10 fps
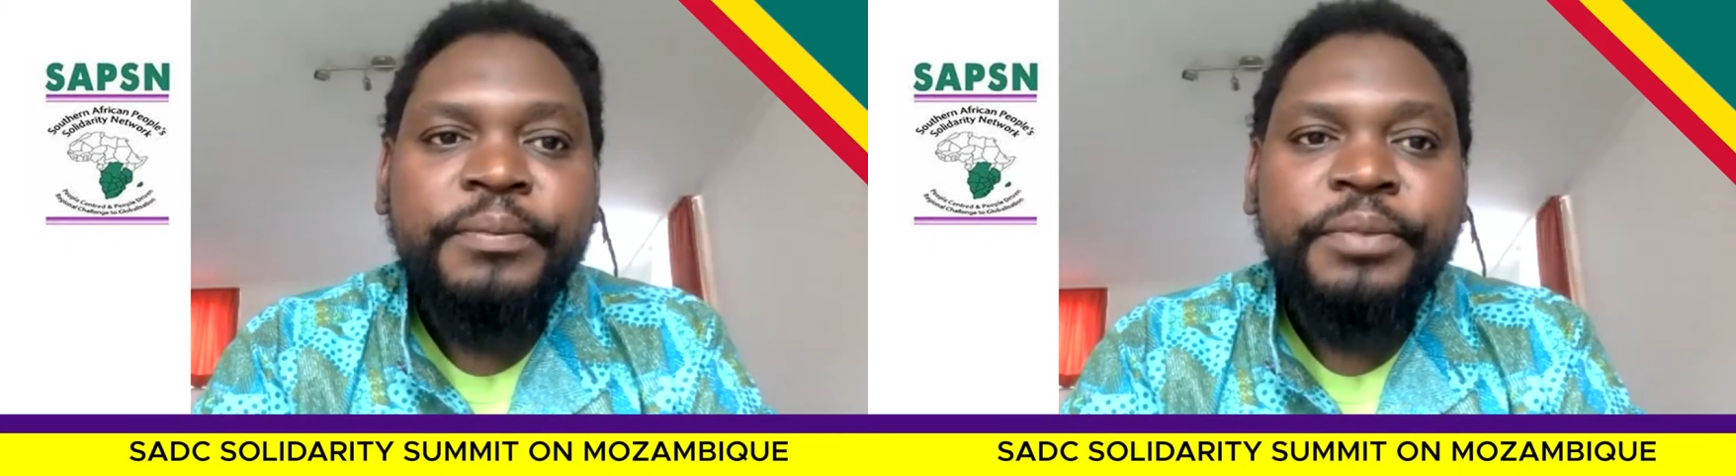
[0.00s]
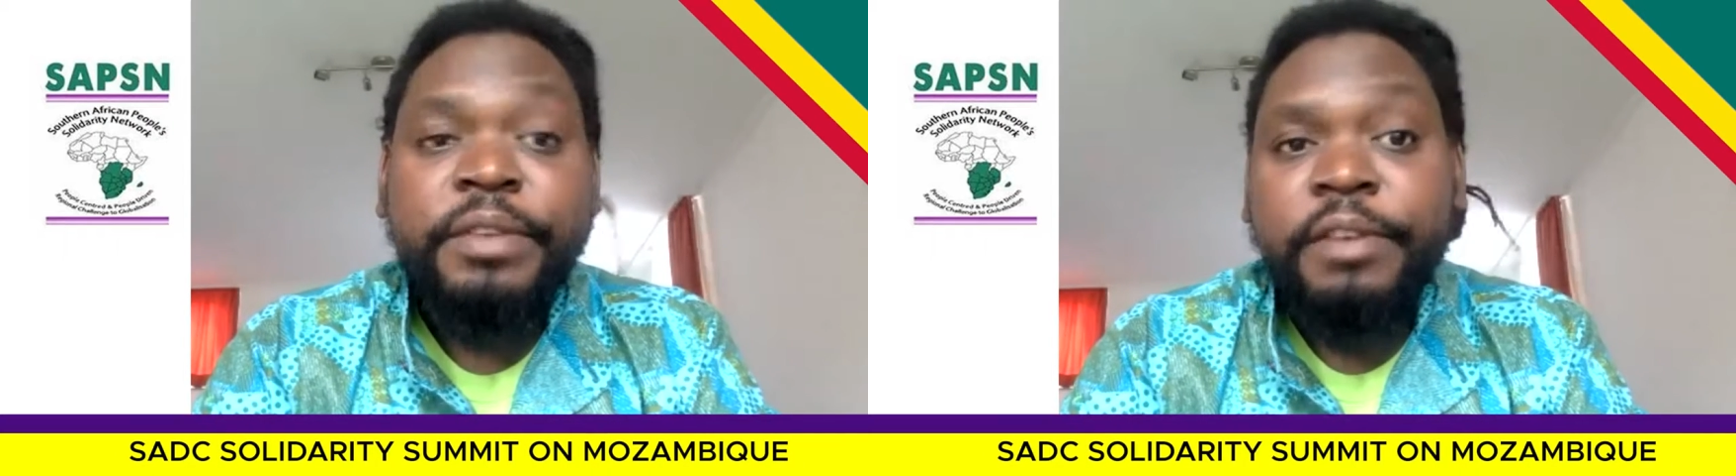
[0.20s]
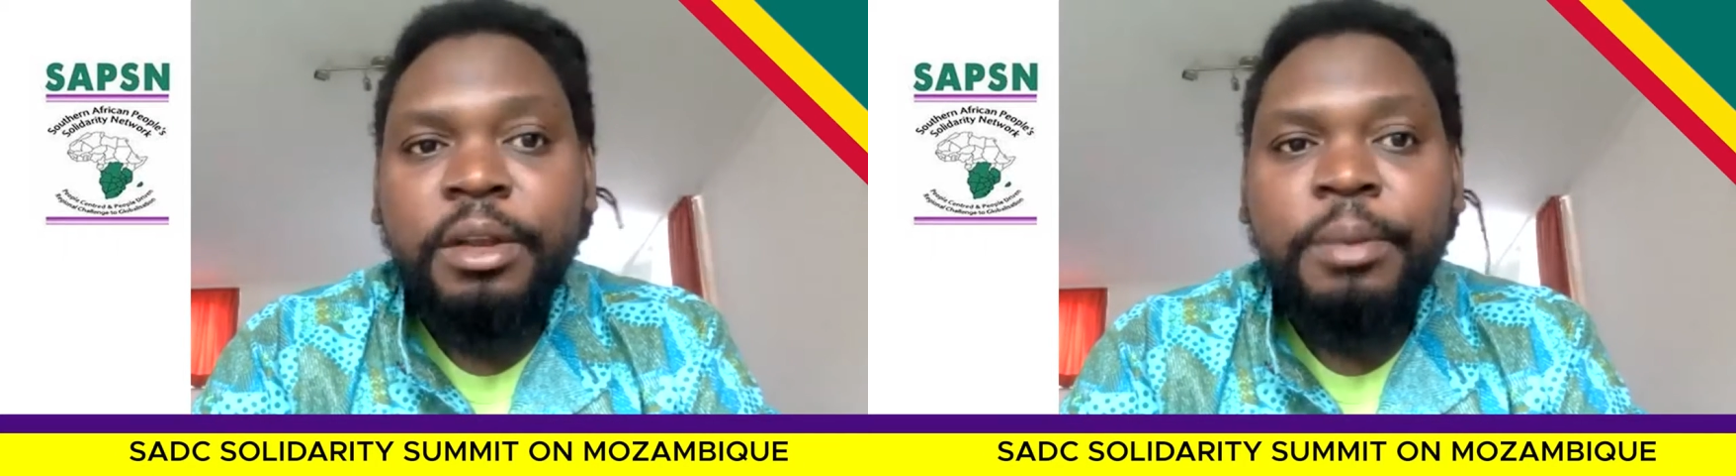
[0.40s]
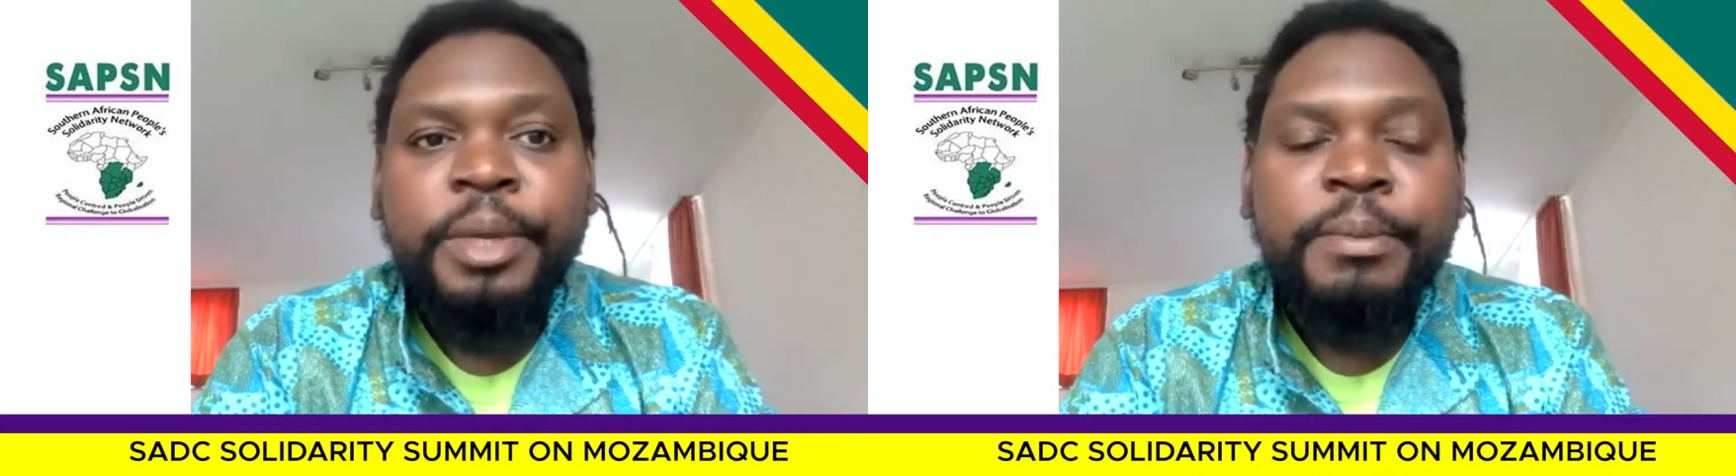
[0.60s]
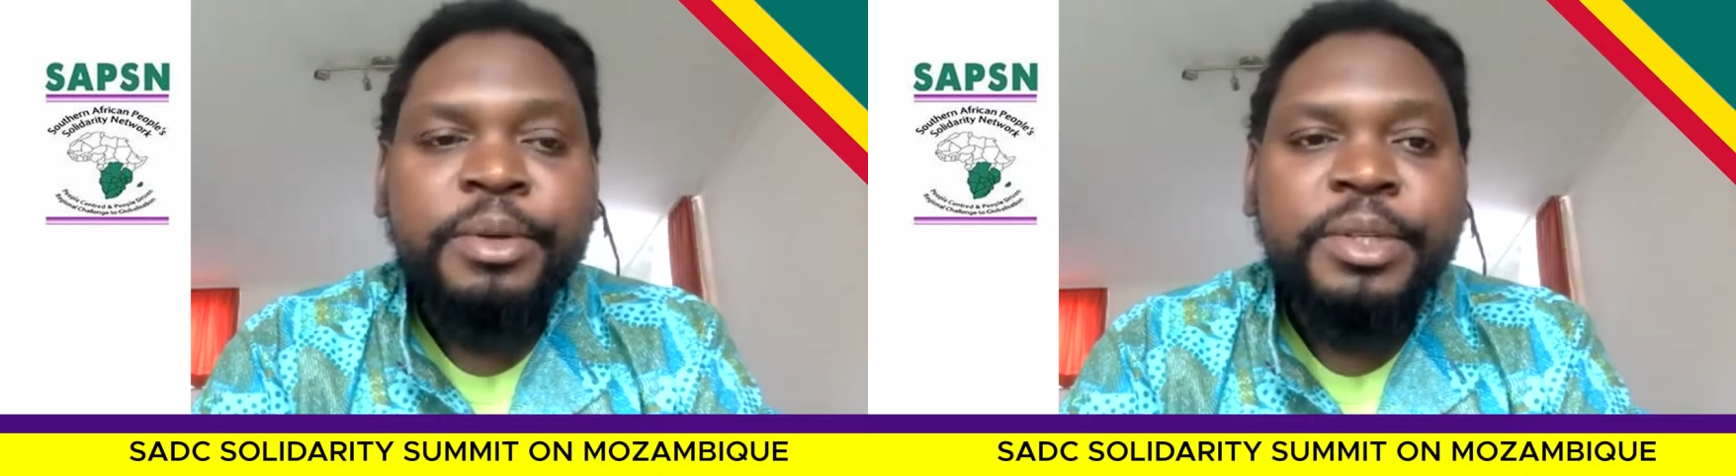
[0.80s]

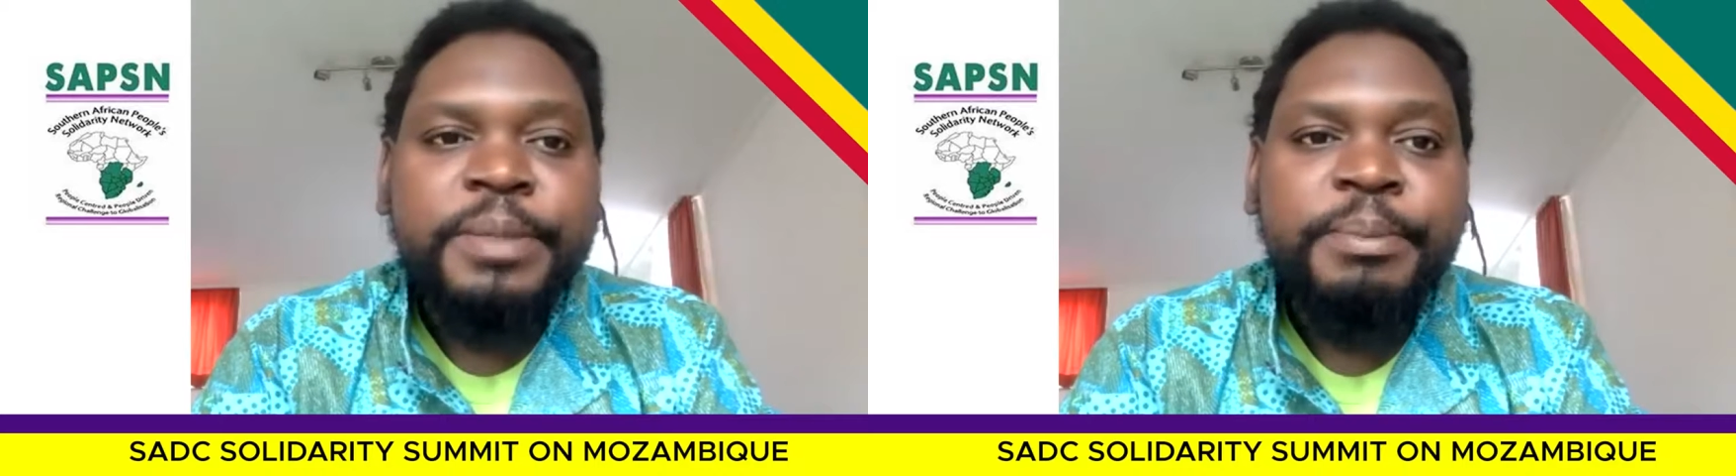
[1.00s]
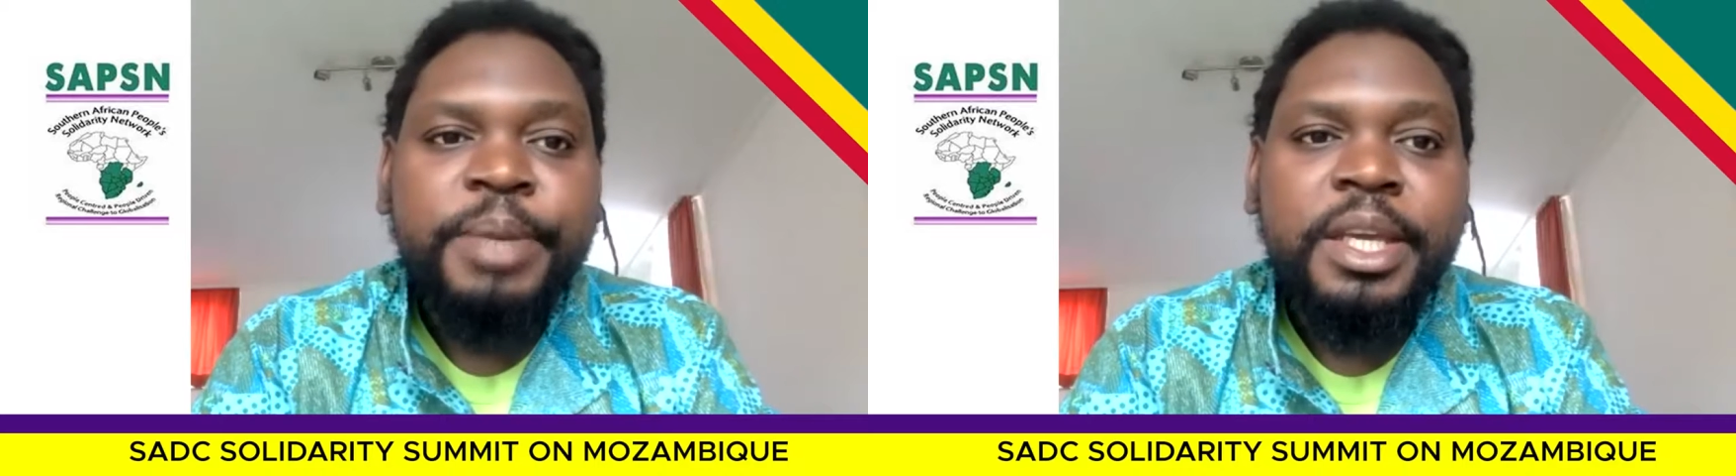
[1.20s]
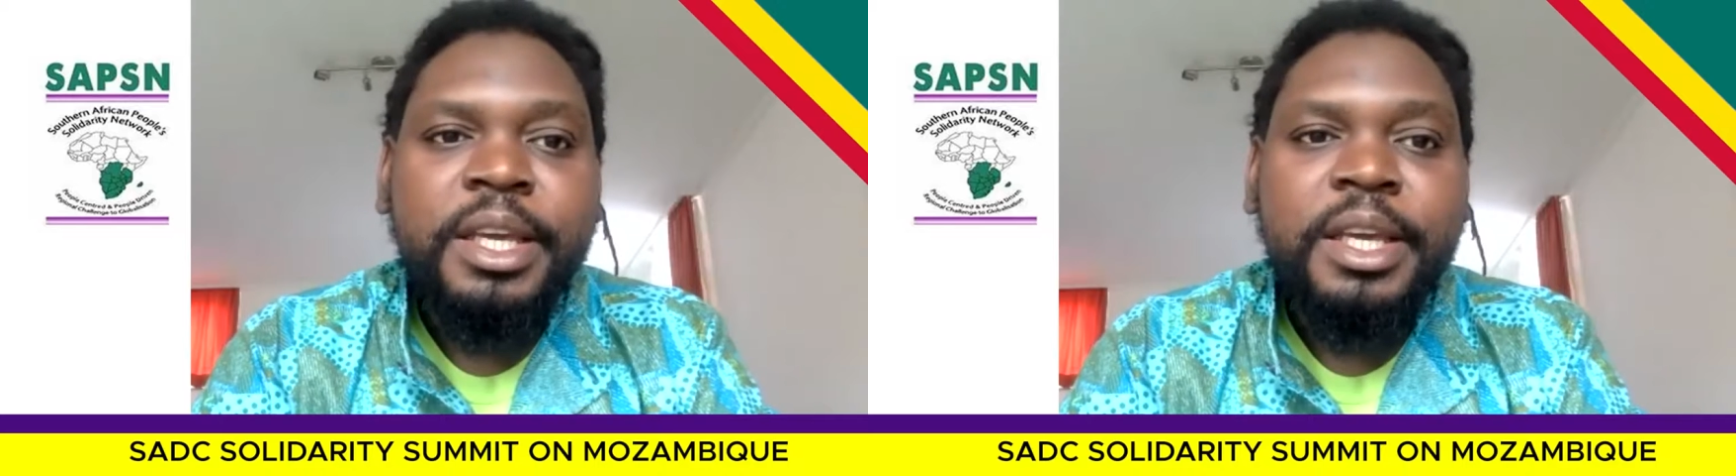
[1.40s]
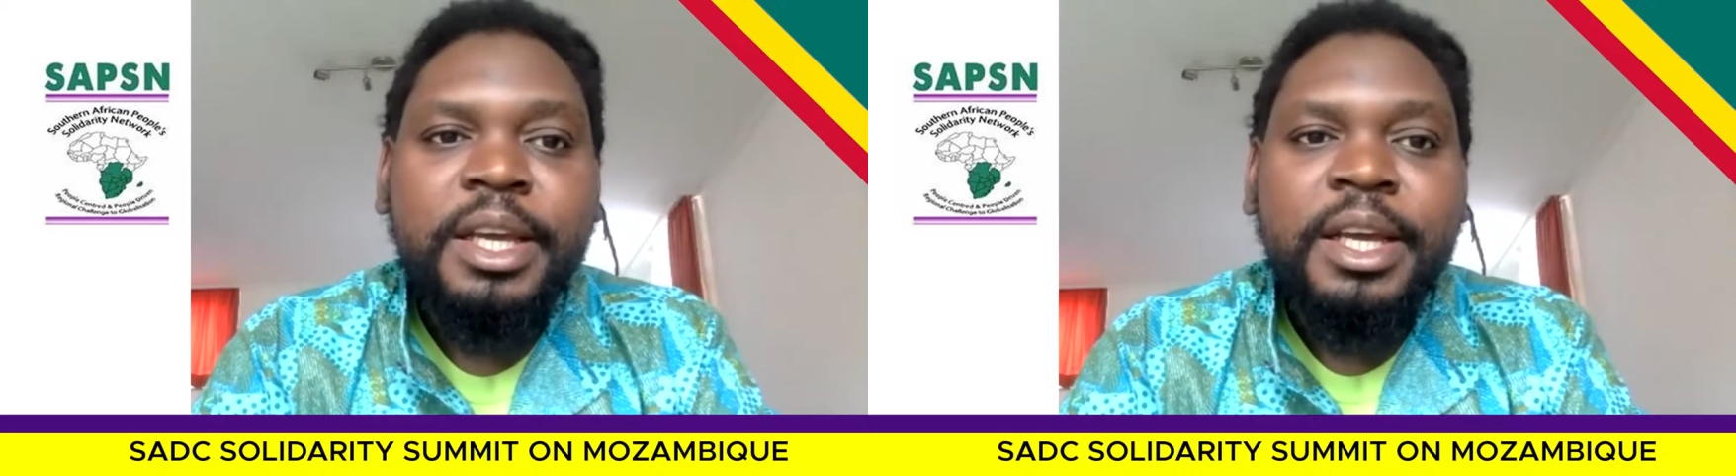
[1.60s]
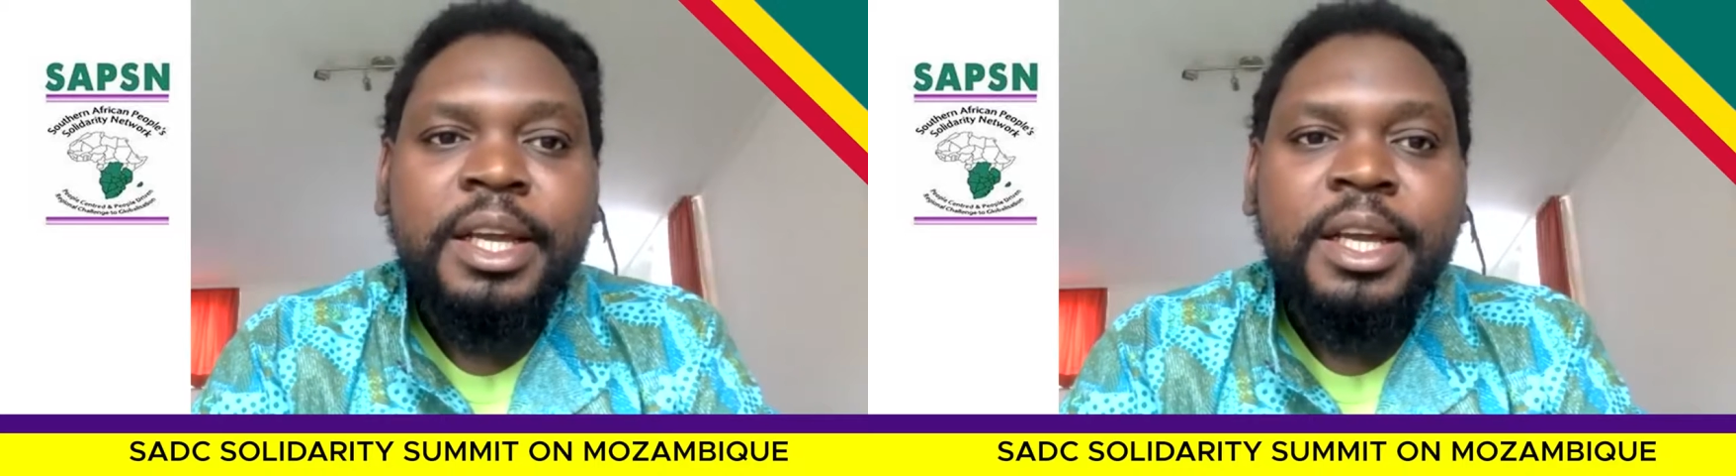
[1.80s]
developing Mozambique